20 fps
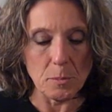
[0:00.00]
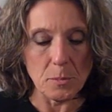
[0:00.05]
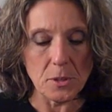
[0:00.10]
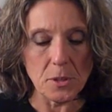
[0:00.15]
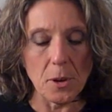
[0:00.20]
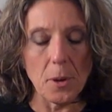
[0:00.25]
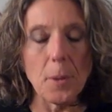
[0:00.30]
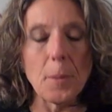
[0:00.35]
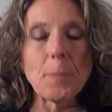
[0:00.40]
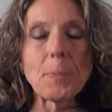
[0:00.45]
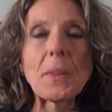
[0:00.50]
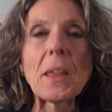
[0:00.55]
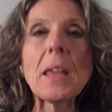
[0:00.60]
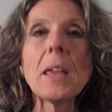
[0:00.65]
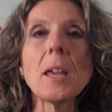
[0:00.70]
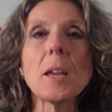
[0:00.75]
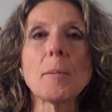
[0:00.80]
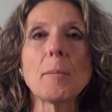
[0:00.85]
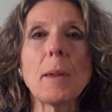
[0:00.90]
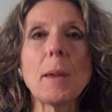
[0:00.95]
So
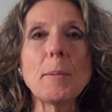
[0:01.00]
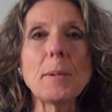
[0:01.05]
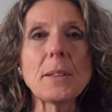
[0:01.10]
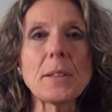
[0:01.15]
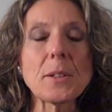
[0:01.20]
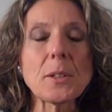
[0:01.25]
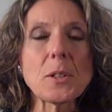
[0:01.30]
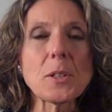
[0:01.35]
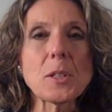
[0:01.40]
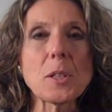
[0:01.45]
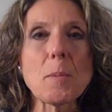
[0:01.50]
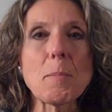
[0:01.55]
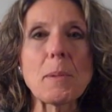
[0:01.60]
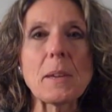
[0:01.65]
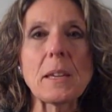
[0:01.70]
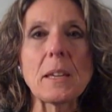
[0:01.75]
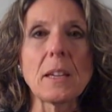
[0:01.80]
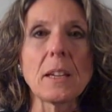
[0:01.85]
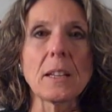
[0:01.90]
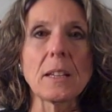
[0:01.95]
maybe this is the
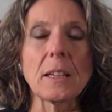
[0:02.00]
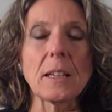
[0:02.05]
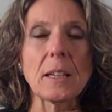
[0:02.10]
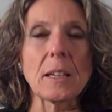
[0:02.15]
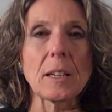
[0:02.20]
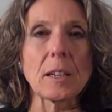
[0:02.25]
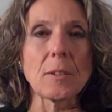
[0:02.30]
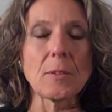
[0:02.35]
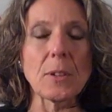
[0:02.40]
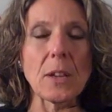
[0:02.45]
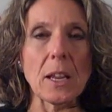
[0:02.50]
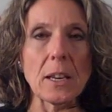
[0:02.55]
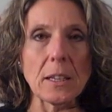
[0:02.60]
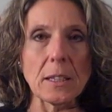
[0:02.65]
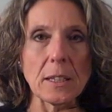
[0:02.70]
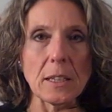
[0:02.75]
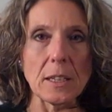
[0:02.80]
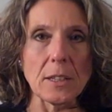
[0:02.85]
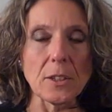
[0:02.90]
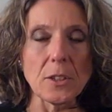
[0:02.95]
beginning of
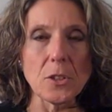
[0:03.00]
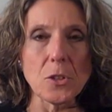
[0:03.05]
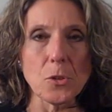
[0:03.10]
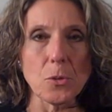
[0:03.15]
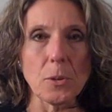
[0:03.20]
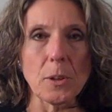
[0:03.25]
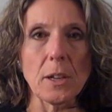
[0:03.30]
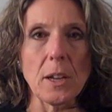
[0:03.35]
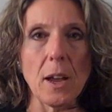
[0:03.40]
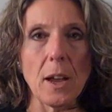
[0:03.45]
getting industry